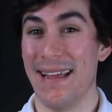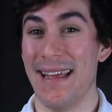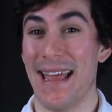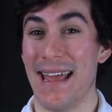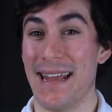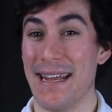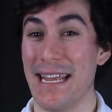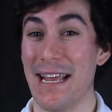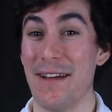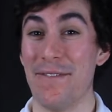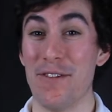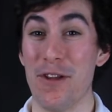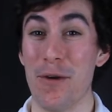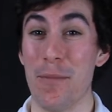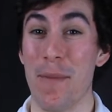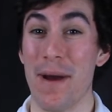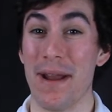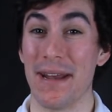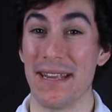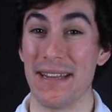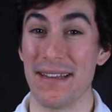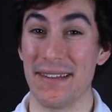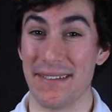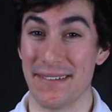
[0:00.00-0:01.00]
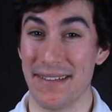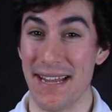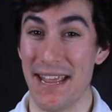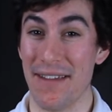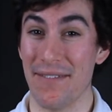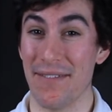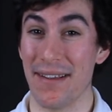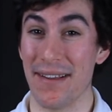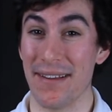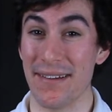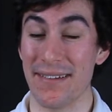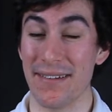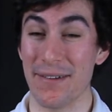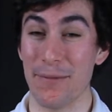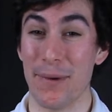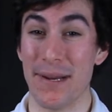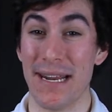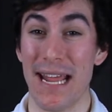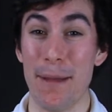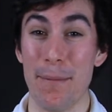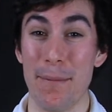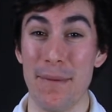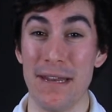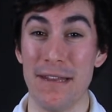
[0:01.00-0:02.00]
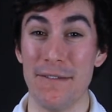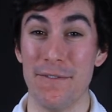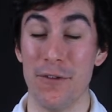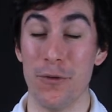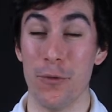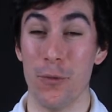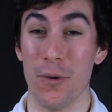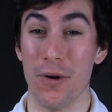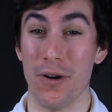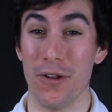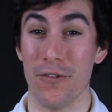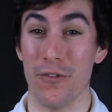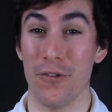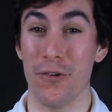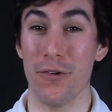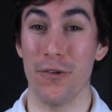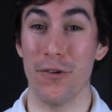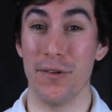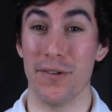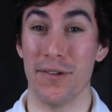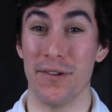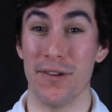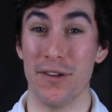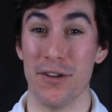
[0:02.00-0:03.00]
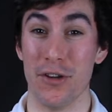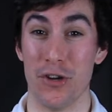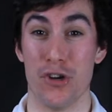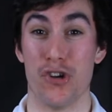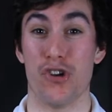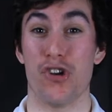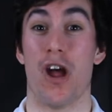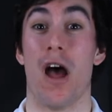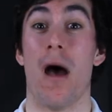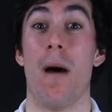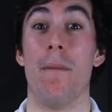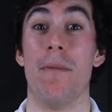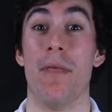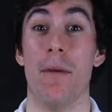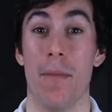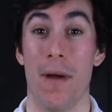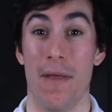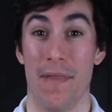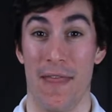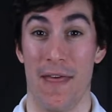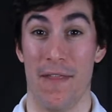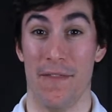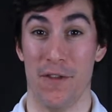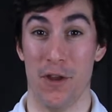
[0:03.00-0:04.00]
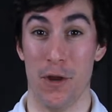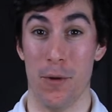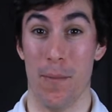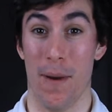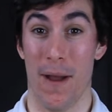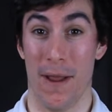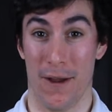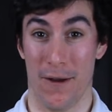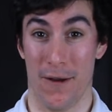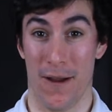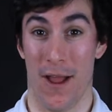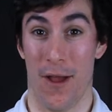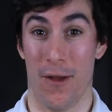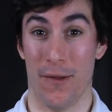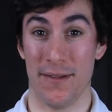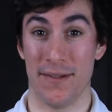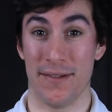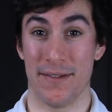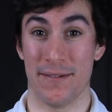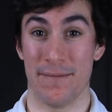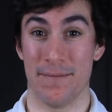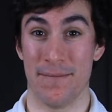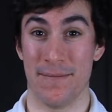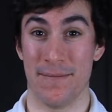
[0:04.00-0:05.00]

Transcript: and you have no money in savings, what happens if you were to lose your job the month after you buy your house?